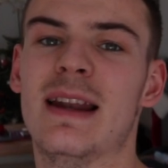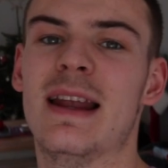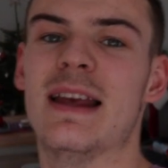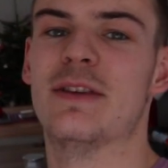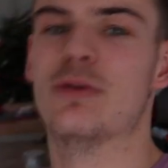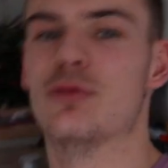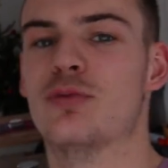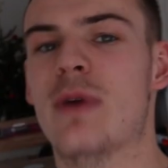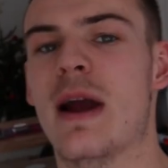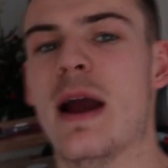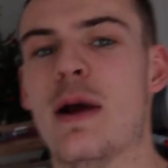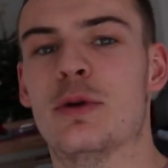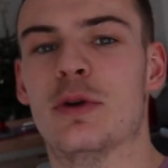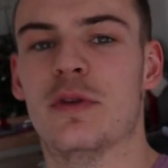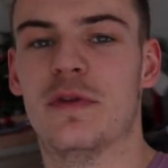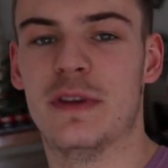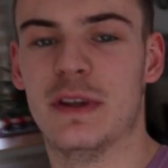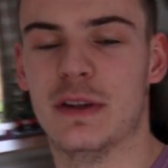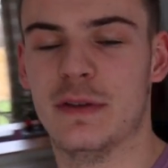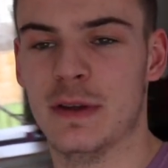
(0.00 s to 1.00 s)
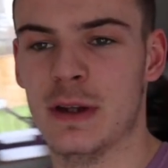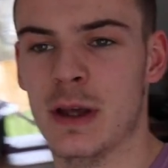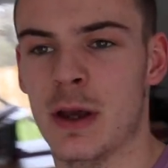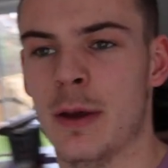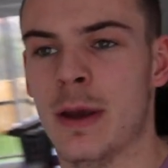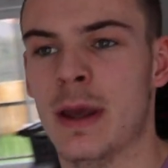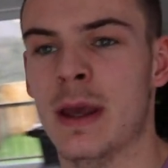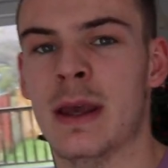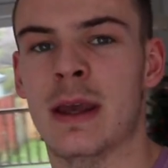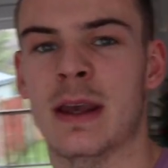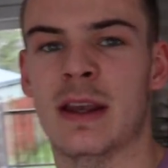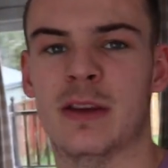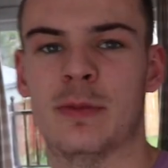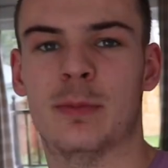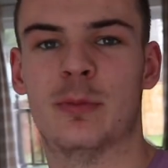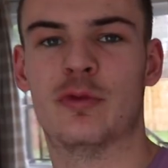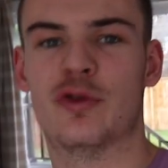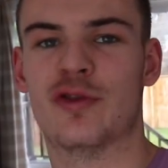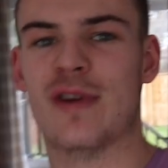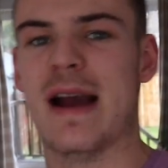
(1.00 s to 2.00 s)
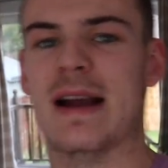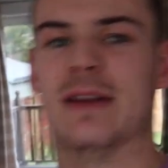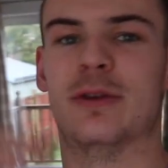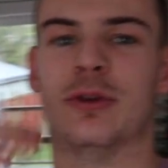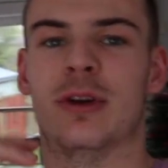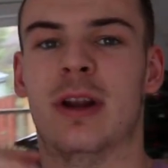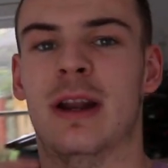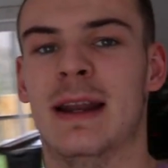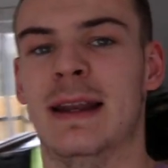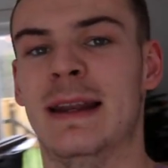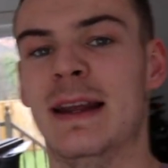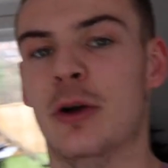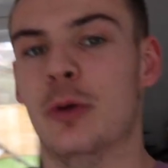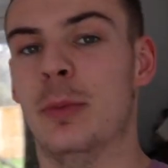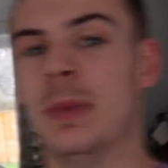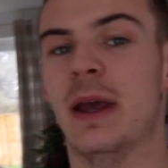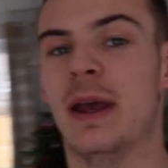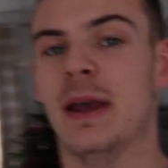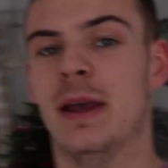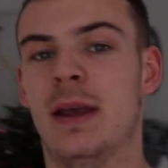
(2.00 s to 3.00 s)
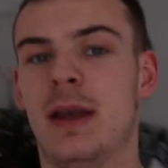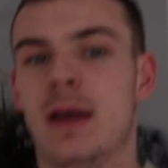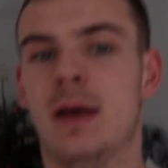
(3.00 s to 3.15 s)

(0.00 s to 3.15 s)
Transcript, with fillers: Let's round off this video here. It's drag on a little bit.